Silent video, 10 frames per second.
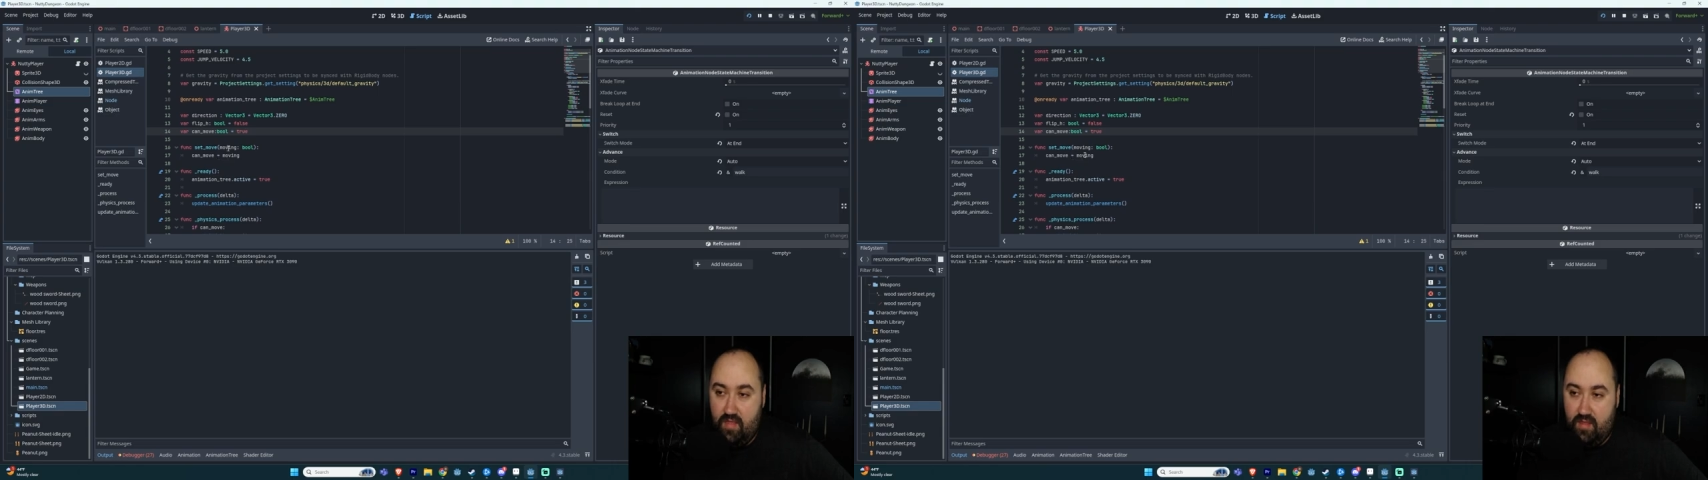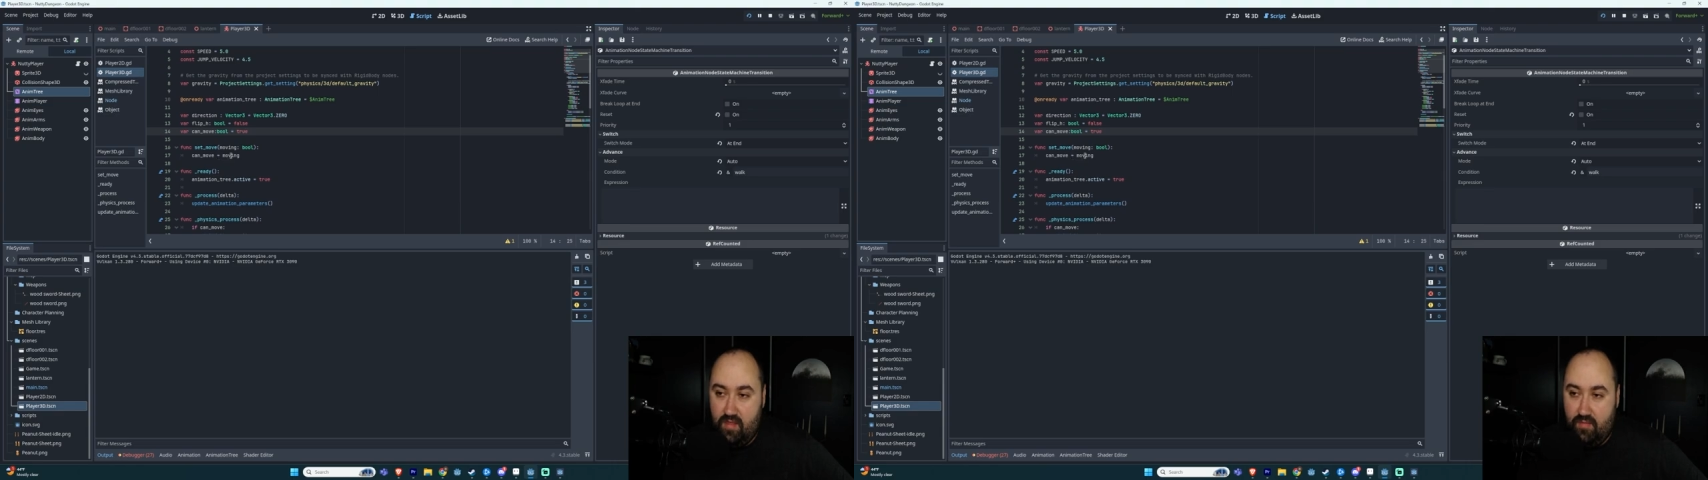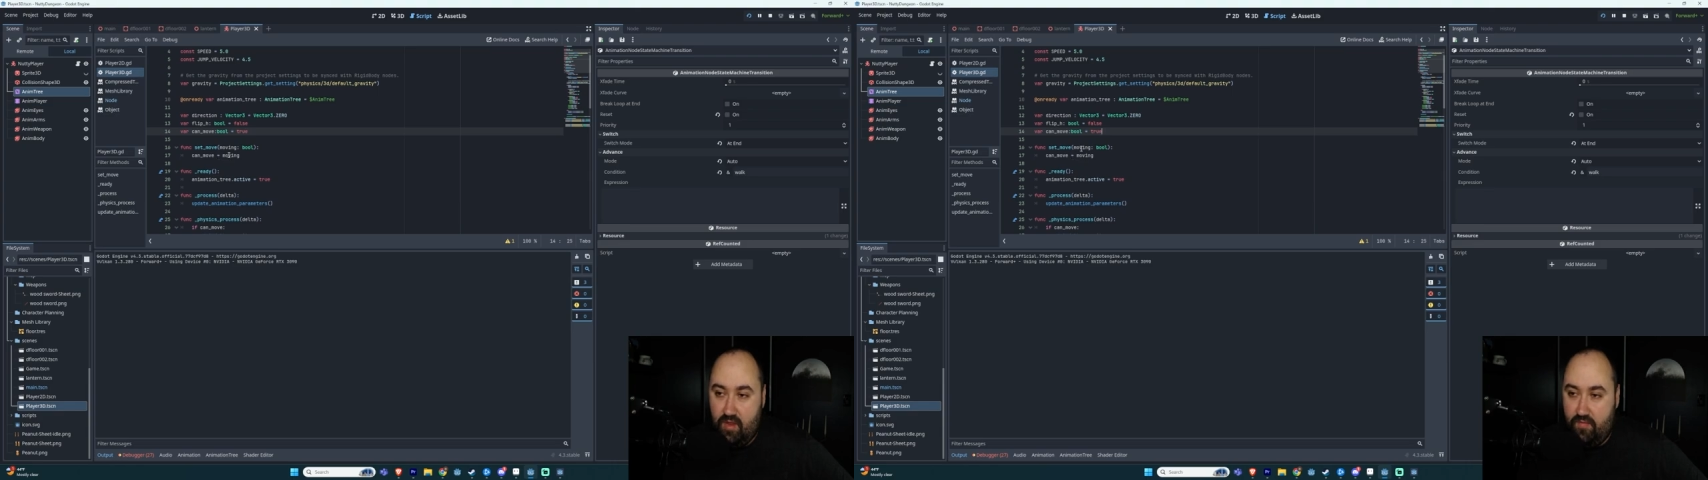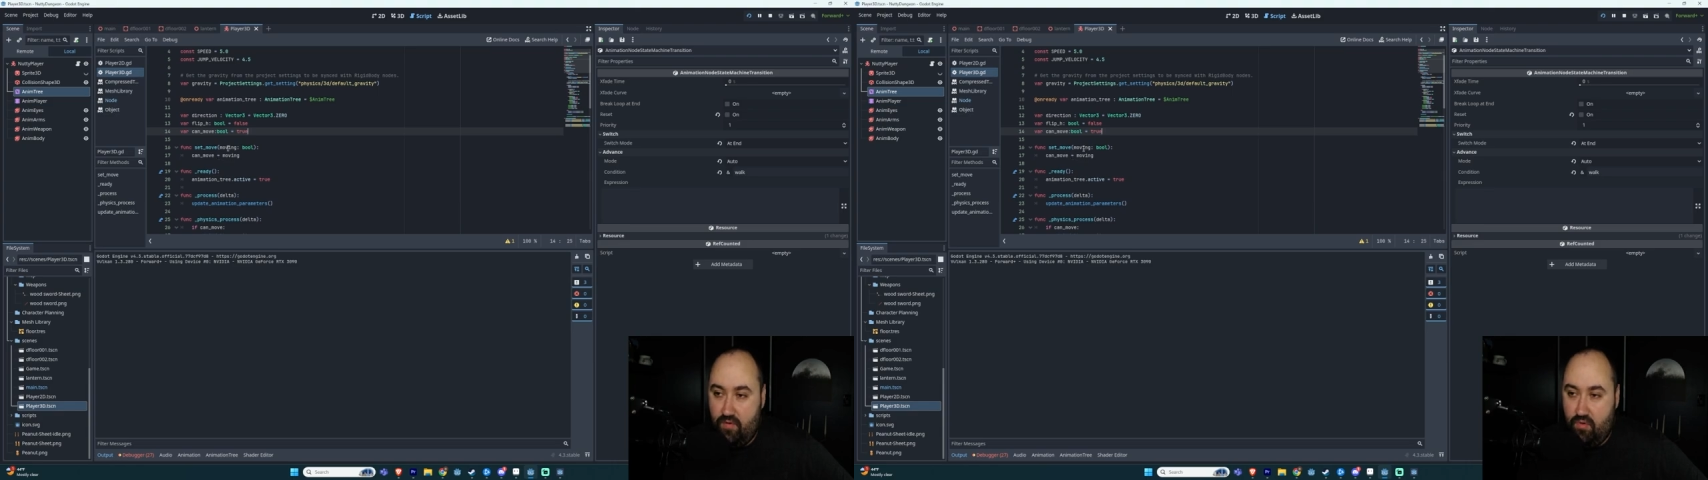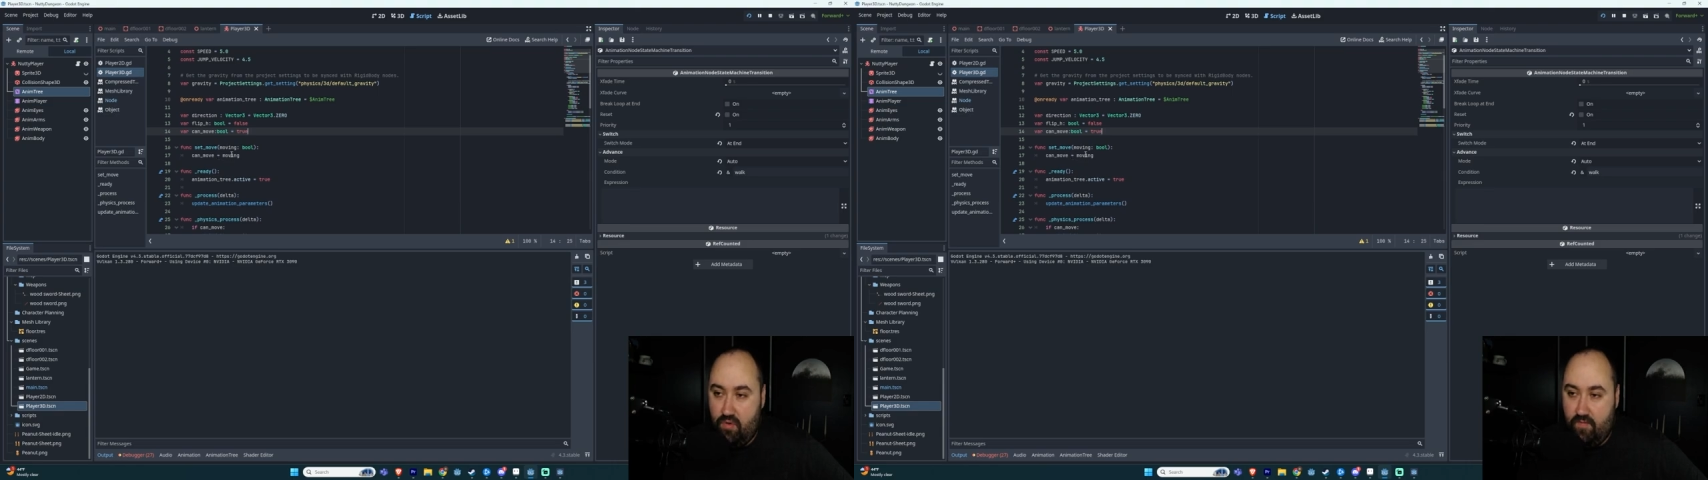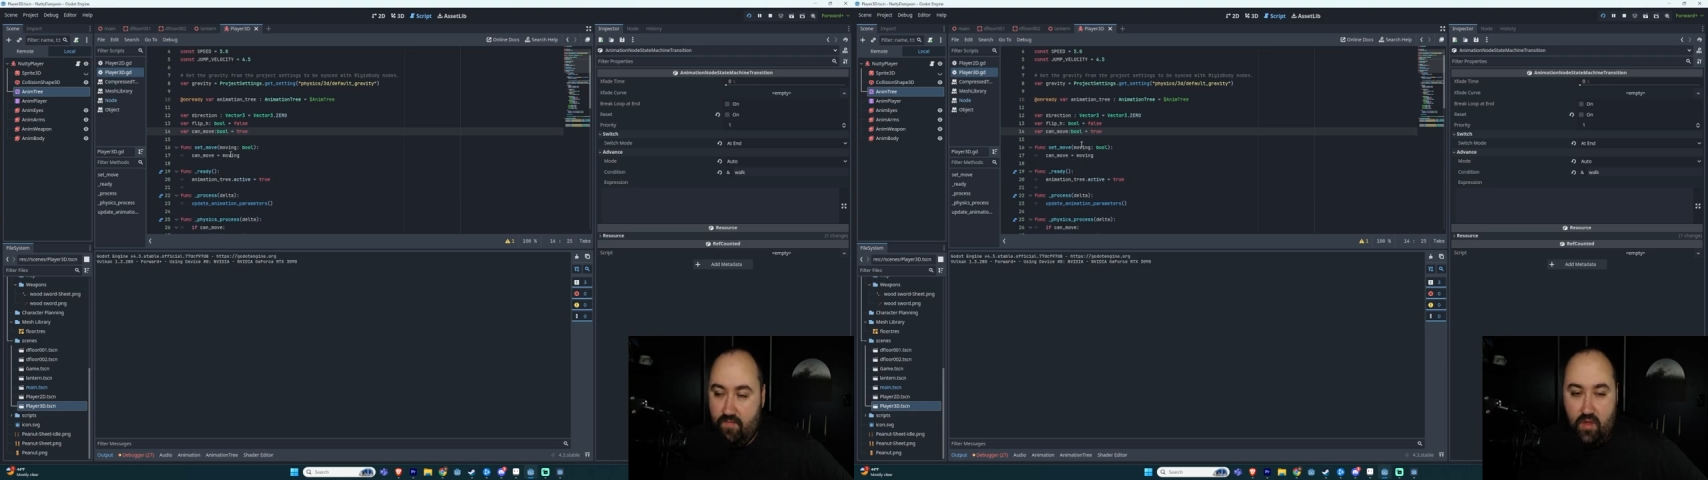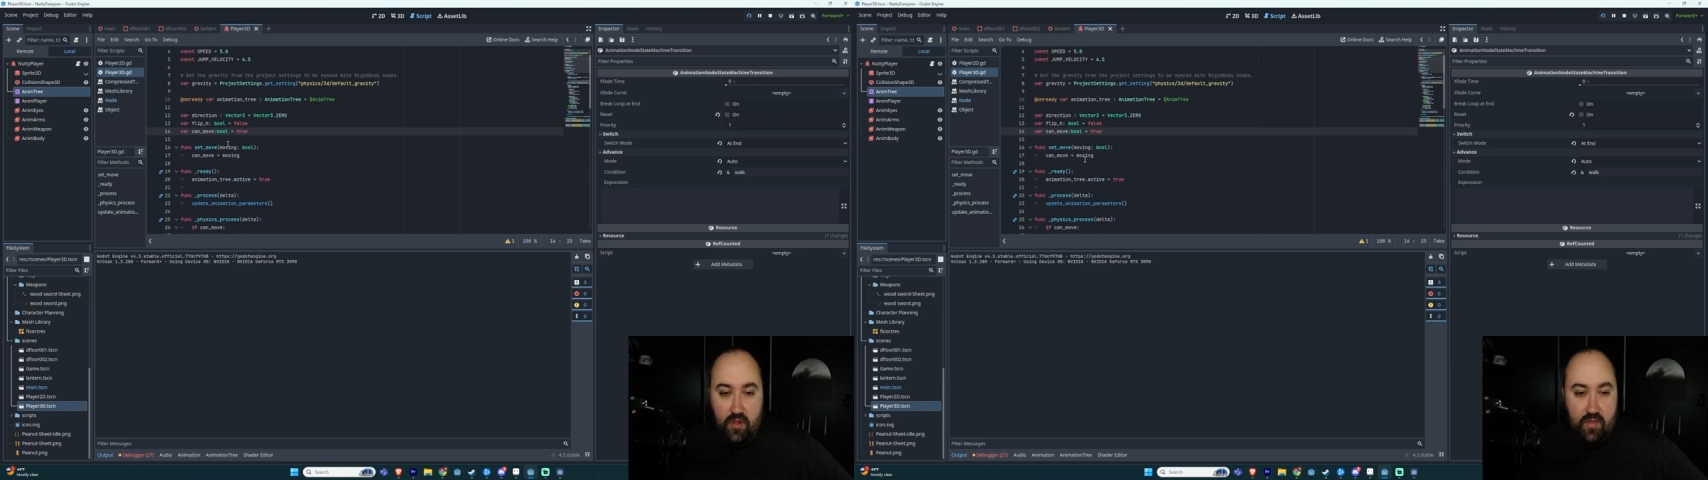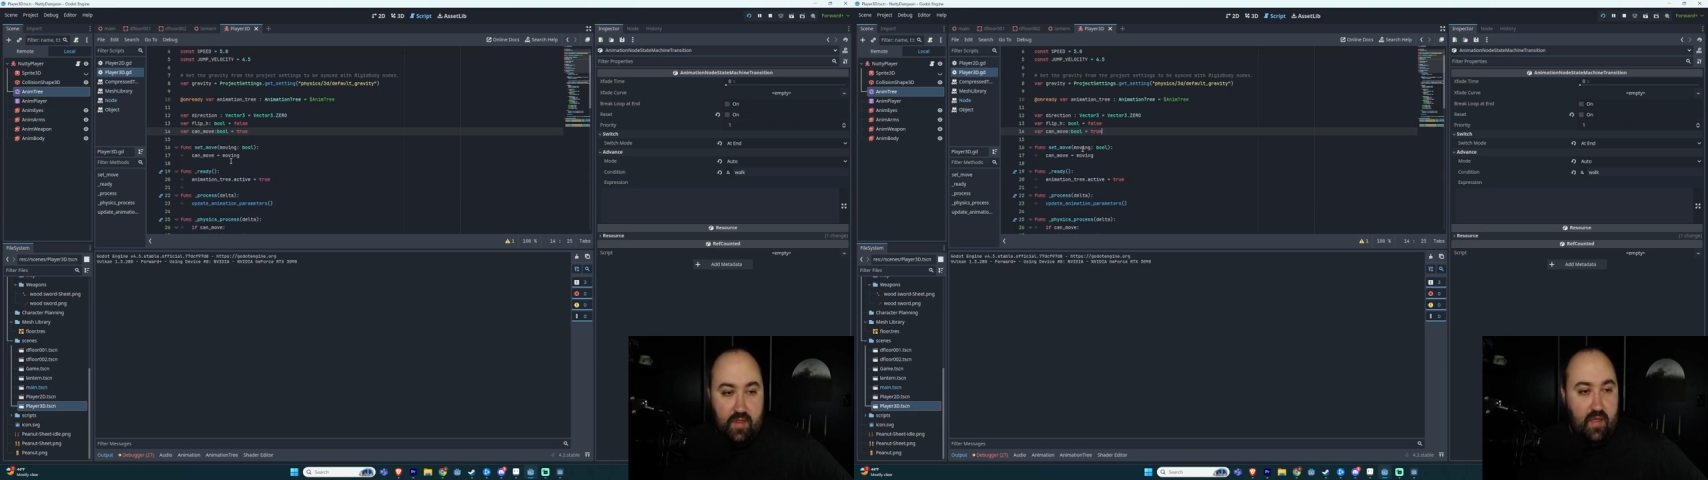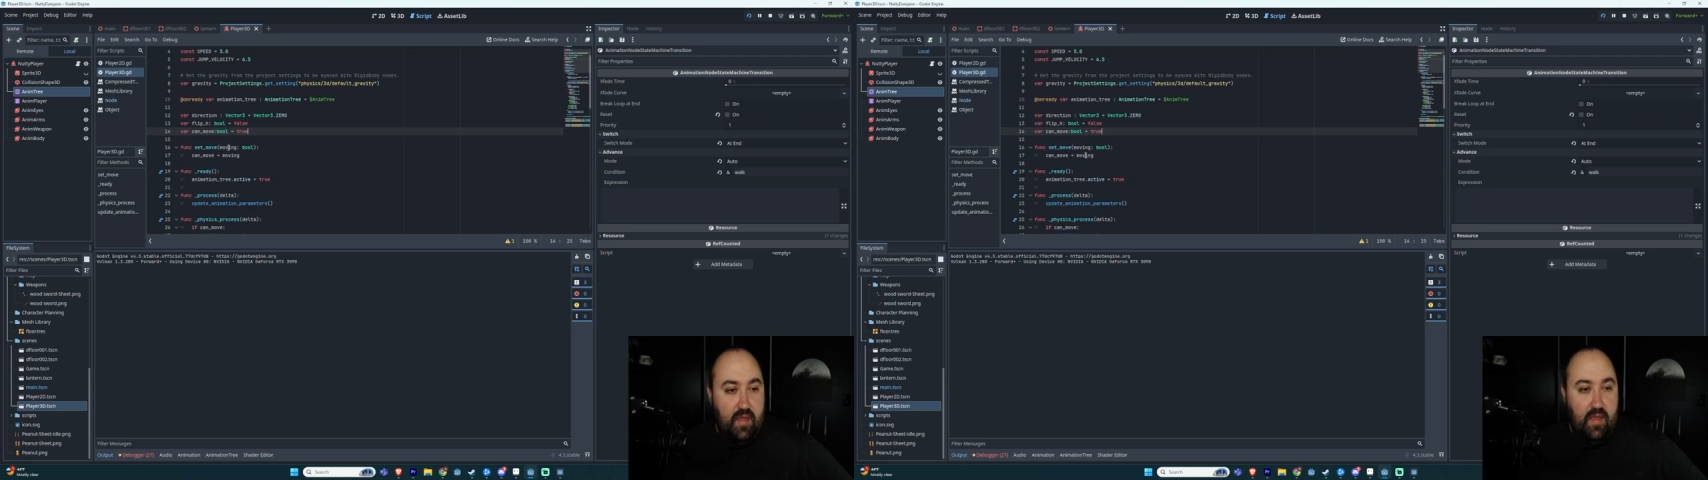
This can be true or false.